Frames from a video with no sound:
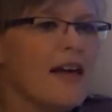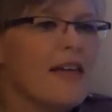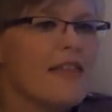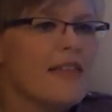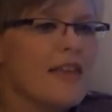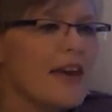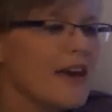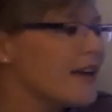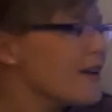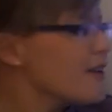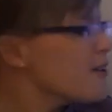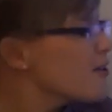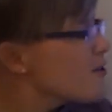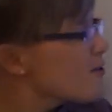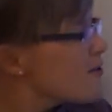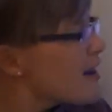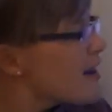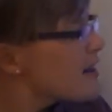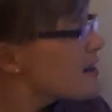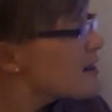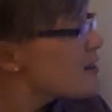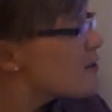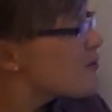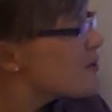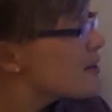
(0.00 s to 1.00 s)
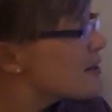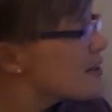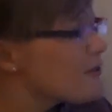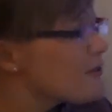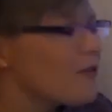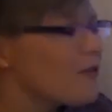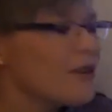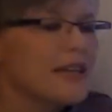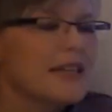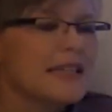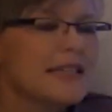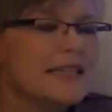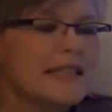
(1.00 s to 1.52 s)
Thank you grade 3s
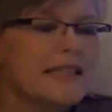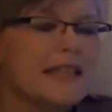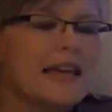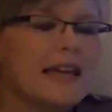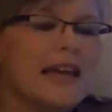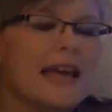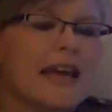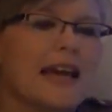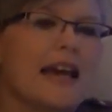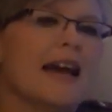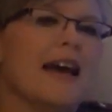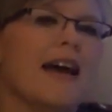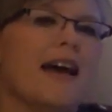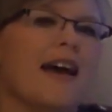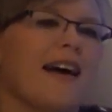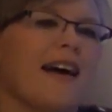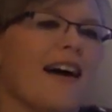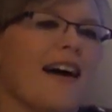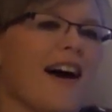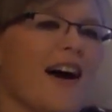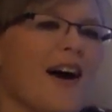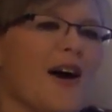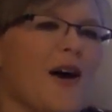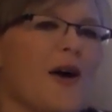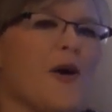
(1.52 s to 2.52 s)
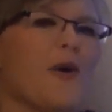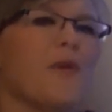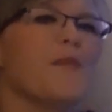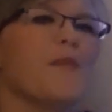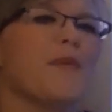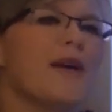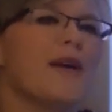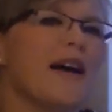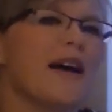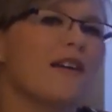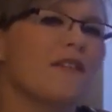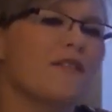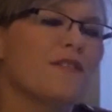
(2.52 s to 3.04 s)
for listening. I hope
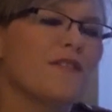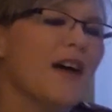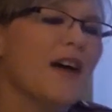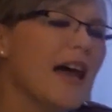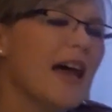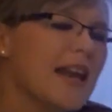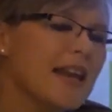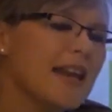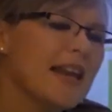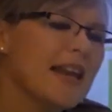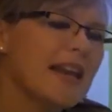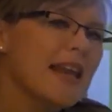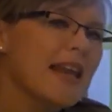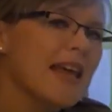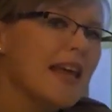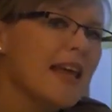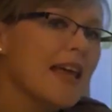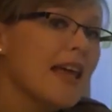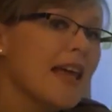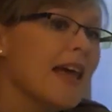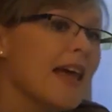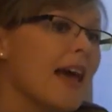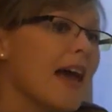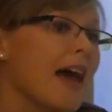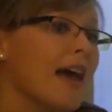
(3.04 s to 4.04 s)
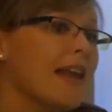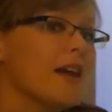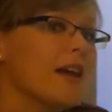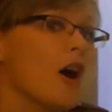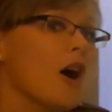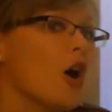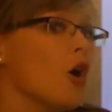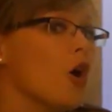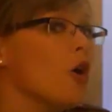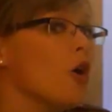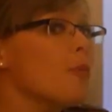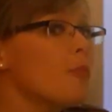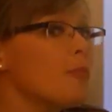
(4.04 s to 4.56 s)
you had fun and I
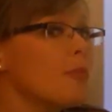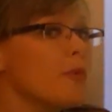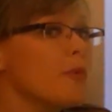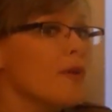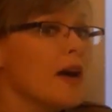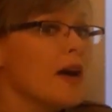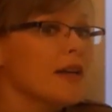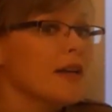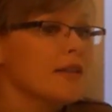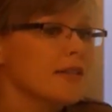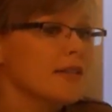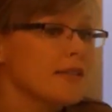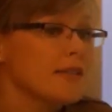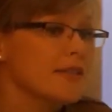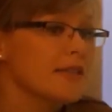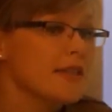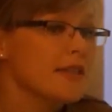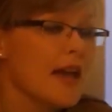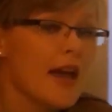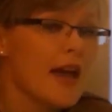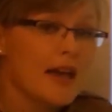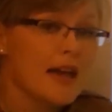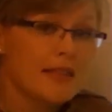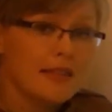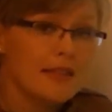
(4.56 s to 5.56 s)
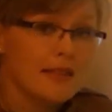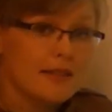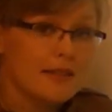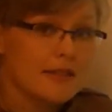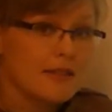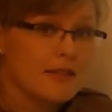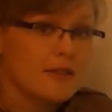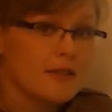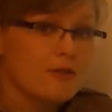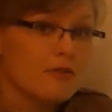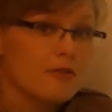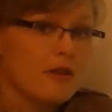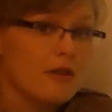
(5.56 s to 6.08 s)
hope you understand this
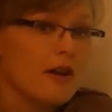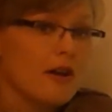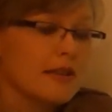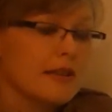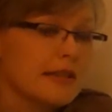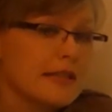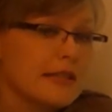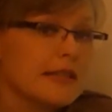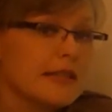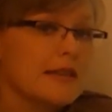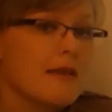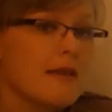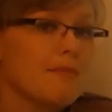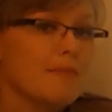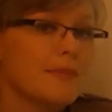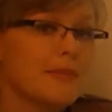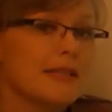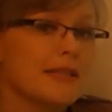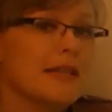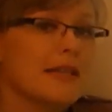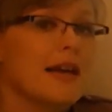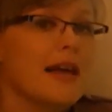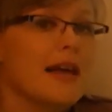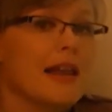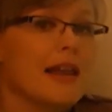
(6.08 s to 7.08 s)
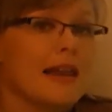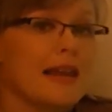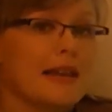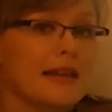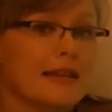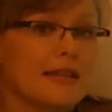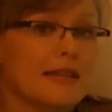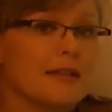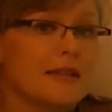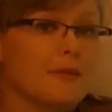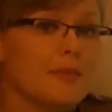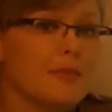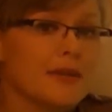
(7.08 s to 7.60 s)
new concept a
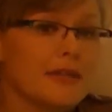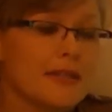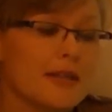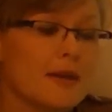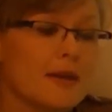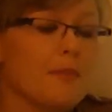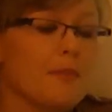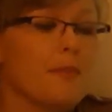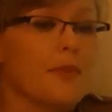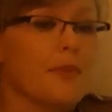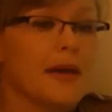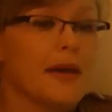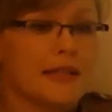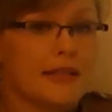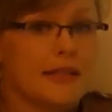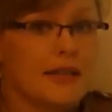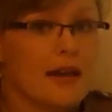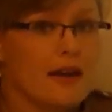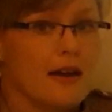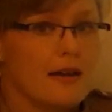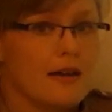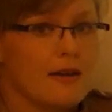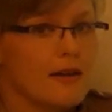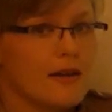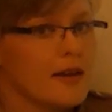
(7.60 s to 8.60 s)
little bit better.